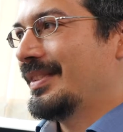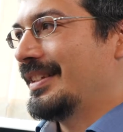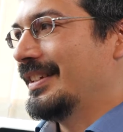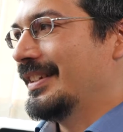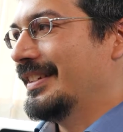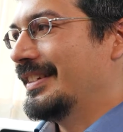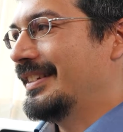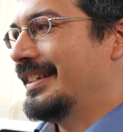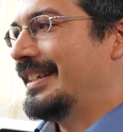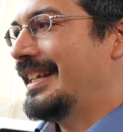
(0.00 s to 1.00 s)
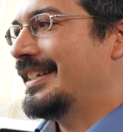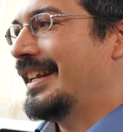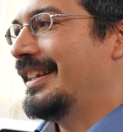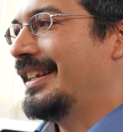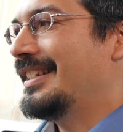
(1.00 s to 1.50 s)
the day
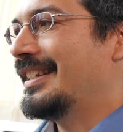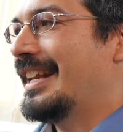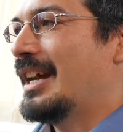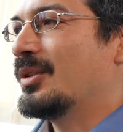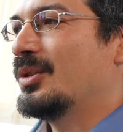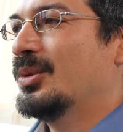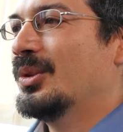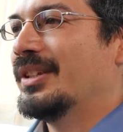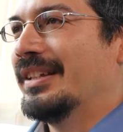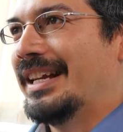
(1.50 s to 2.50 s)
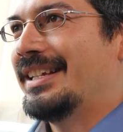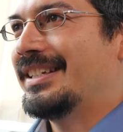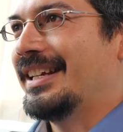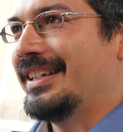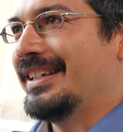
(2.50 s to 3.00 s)
side is and how cool the night
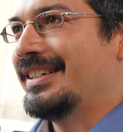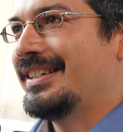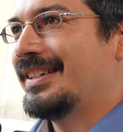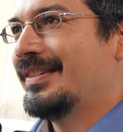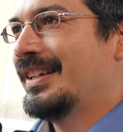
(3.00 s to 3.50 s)
side is,